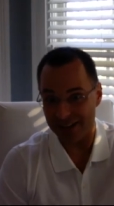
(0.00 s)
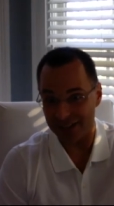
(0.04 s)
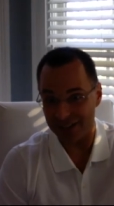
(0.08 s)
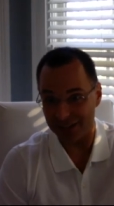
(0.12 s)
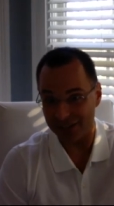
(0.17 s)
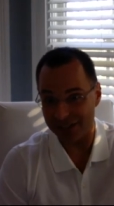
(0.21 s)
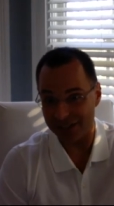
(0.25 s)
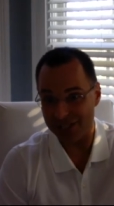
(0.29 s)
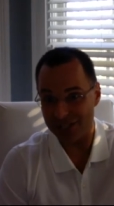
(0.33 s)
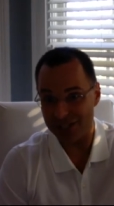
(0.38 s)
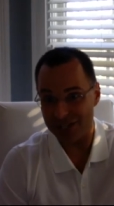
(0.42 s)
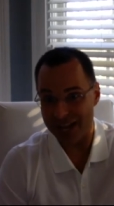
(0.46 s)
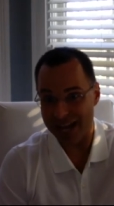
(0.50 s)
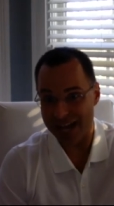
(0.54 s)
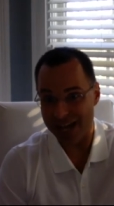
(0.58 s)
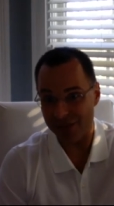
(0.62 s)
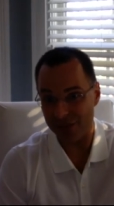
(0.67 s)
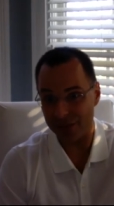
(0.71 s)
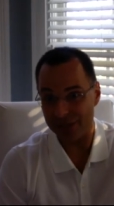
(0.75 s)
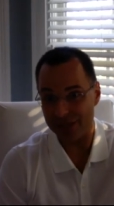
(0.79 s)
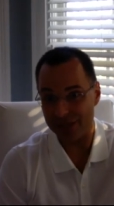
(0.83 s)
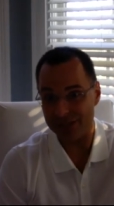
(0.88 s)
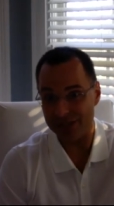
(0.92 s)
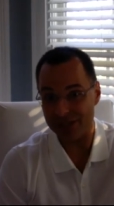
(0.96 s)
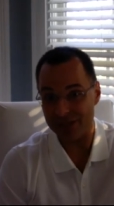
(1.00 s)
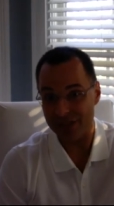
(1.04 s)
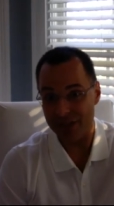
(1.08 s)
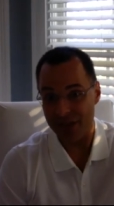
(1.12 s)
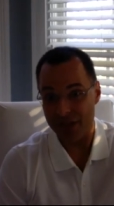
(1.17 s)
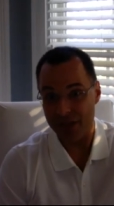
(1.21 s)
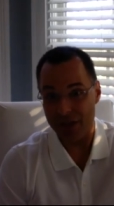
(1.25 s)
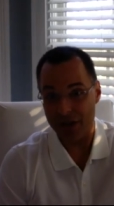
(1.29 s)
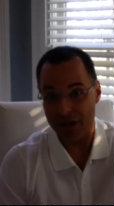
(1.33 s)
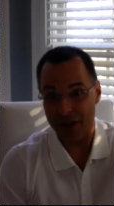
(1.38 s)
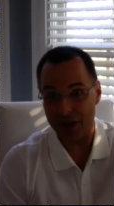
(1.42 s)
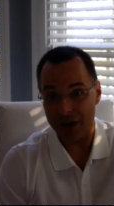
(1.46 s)
collegiate athletes
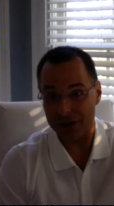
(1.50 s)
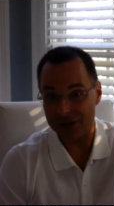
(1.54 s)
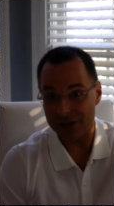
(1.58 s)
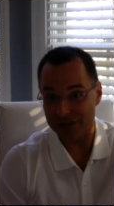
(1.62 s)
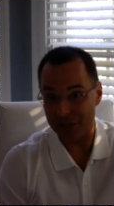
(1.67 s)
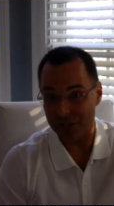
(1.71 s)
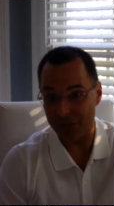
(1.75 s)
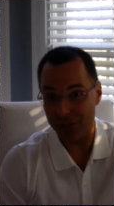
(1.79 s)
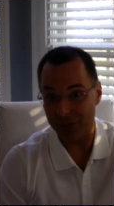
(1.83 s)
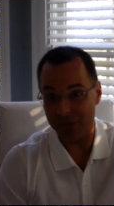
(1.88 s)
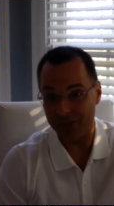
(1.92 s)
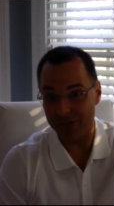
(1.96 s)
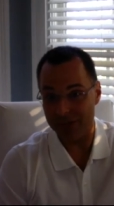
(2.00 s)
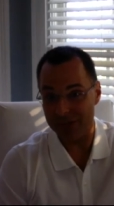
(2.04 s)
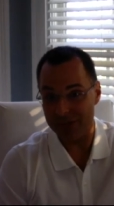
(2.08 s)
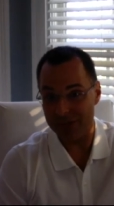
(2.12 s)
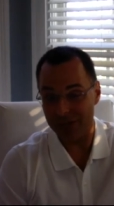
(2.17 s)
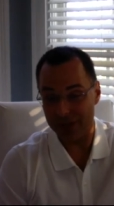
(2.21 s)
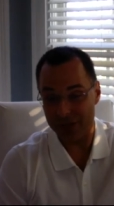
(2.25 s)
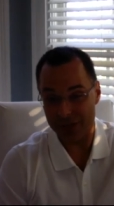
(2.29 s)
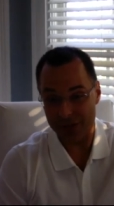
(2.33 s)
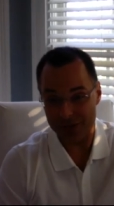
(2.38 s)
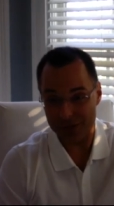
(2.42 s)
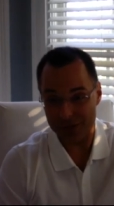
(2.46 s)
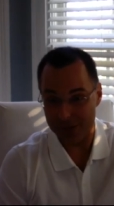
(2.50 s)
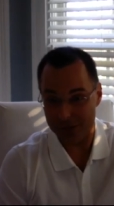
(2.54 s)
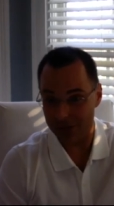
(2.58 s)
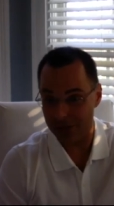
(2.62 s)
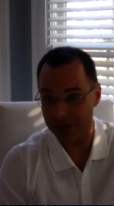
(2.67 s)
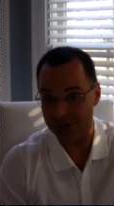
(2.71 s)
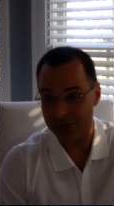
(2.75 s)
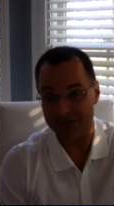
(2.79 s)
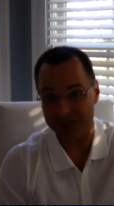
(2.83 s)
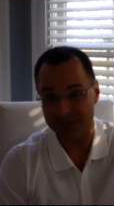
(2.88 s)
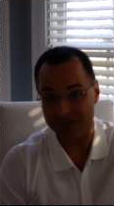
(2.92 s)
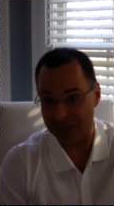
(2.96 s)
are some of, you know, they're
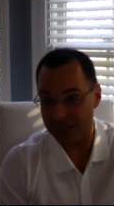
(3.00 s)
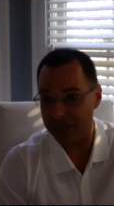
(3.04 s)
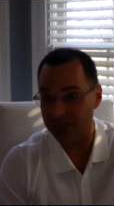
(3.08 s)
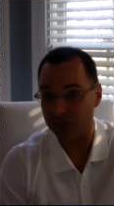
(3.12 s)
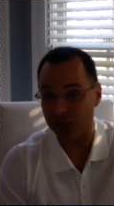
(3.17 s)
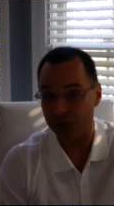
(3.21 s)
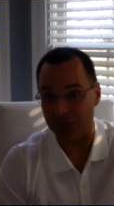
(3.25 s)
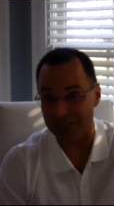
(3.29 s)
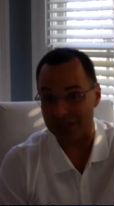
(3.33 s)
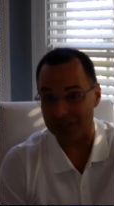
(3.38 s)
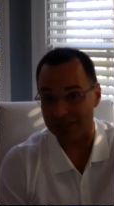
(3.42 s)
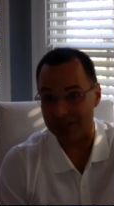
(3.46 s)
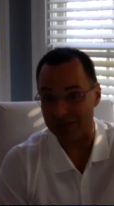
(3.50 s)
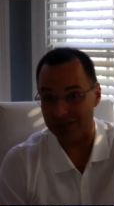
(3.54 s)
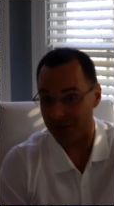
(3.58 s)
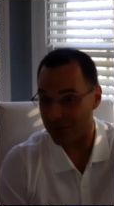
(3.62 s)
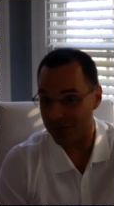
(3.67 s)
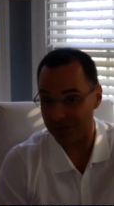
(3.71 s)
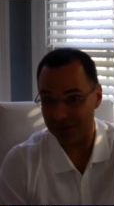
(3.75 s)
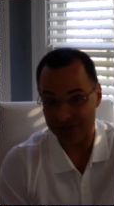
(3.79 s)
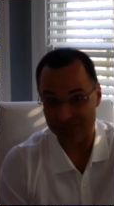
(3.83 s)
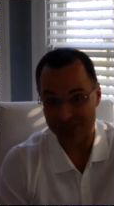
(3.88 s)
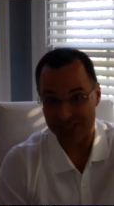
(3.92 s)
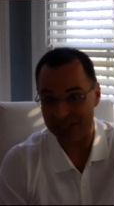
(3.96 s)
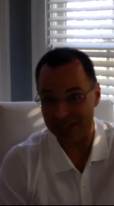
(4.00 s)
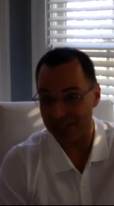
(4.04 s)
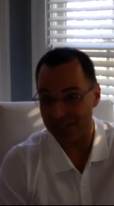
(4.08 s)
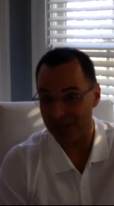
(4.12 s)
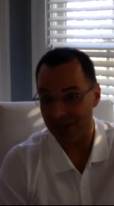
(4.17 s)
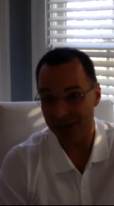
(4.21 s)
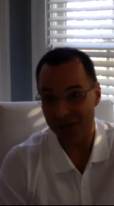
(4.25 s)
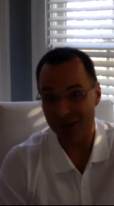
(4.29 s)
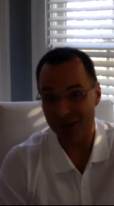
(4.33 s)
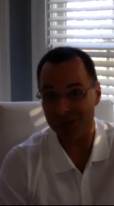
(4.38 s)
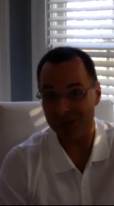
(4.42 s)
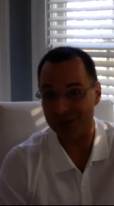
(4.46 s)
in the C-suites, they're the
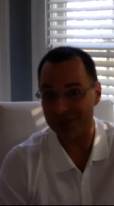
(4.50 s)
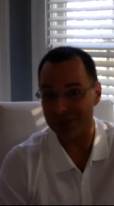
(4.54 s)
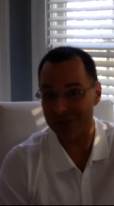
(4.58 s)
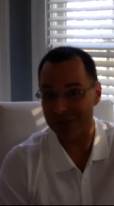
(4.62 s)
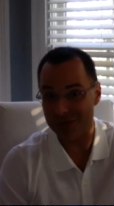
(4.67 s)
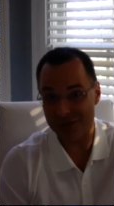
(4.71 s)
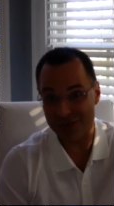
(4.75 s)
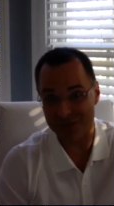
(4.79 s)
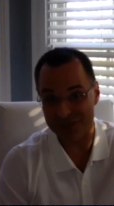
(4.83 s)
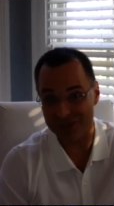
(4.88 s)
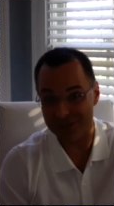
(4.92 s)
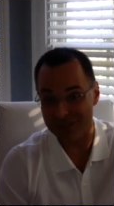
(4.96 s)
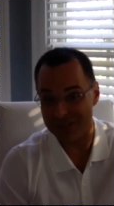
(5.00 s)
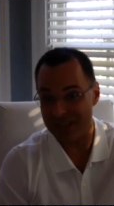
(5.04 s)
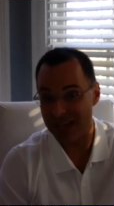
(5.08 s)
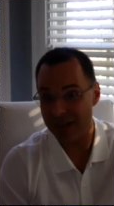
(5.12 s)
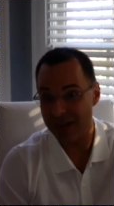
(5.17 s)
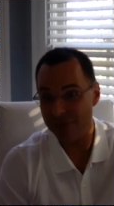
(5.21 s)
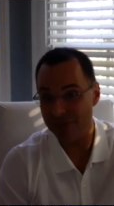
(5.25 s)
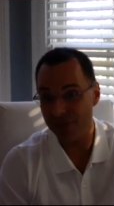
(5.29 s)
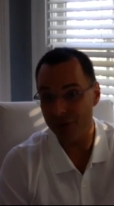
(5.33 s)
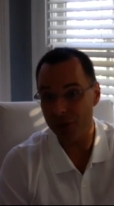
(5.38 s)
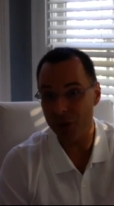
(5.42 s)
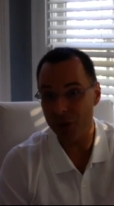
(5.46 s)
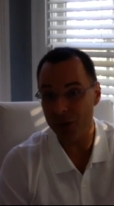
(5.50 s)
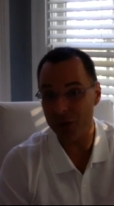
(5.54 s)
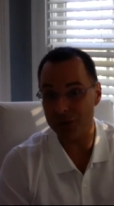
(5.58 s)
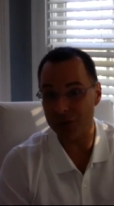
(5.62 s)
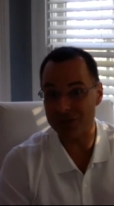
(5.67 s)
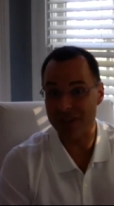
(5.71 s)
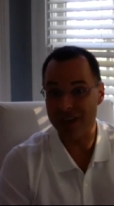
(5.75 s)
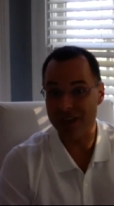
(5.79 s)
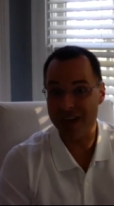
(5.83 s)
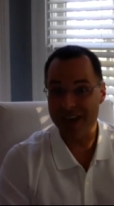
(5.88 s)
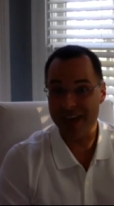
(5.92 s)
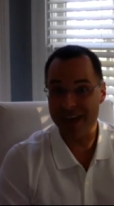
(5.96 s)
CEOs, they're the
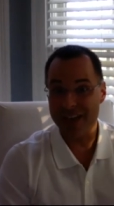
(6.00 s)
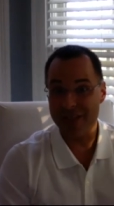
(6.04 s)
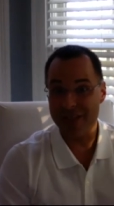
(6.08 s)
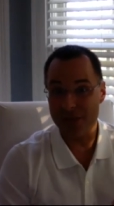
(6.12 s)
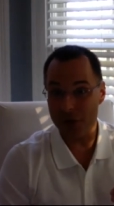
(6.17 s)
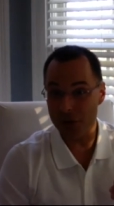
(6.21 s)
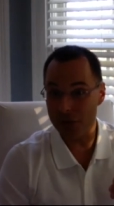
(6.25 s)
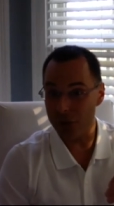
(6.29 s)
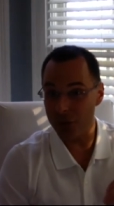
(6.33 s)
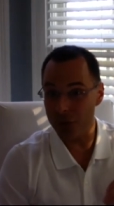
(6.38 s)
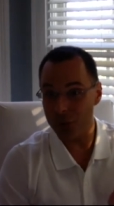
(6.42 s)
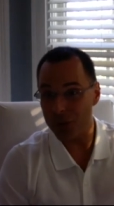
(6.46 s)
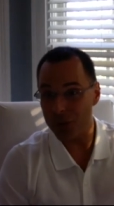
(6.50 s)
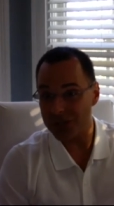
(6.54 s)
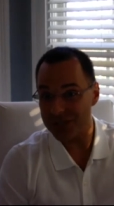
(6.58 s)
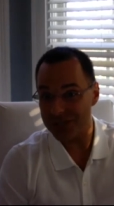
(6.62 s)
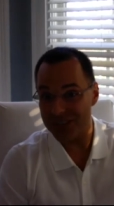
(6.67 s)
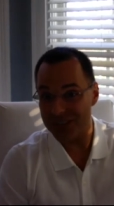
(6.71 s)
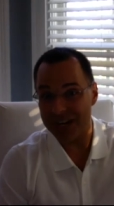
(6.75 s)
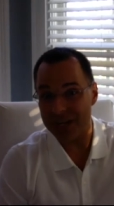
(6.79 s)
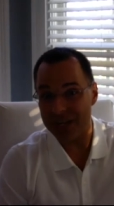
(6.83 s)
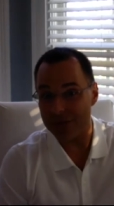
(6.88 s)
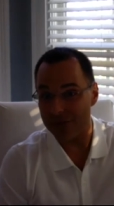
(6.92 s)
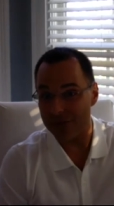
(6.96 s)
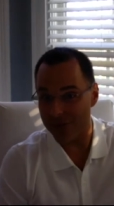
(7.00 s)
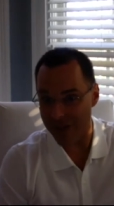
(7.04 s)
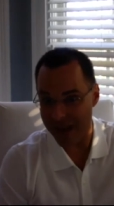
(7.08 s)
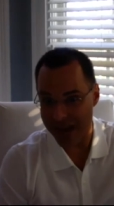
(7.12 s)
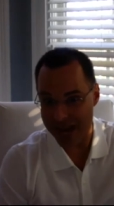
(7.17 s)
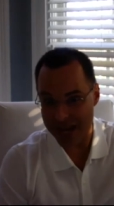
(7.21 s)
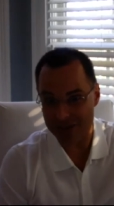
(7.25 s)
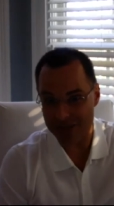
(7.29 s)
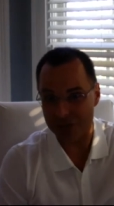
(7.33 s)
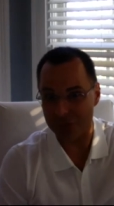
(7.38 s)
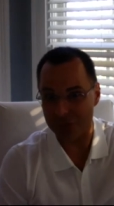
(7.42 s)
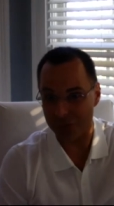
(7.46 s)
CFOs, they're the ones that
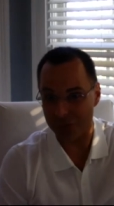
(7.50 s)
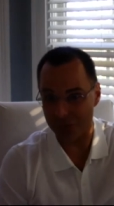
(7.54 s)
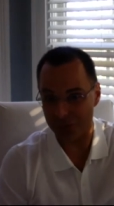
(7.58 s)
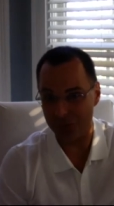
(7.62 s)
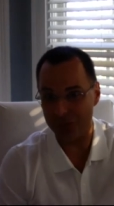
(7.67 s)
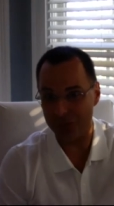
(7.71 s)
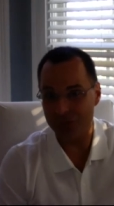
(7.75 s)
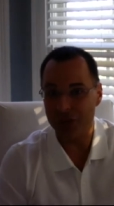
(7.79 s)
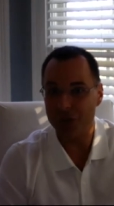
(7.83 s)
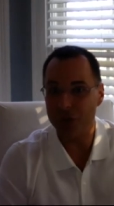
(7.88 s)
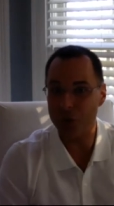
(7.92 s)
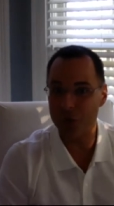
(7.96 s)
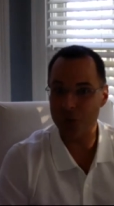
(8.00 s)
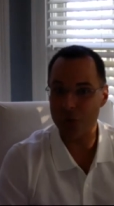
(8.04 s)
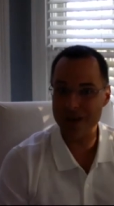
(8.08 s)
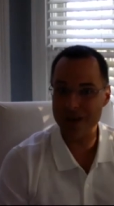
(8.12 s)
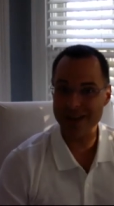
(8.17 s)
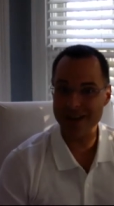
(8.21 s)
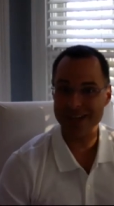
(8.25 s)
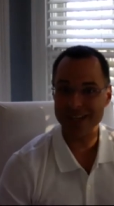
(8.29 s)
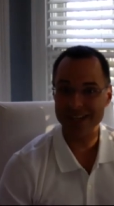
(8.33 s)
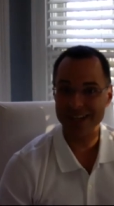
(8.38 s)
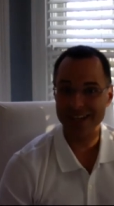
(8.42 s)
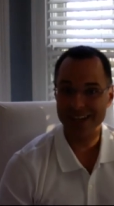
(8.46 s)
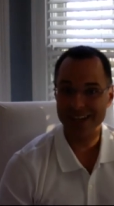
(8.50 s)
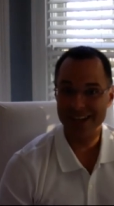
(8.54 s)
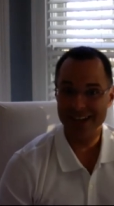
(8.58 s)
advance really quick.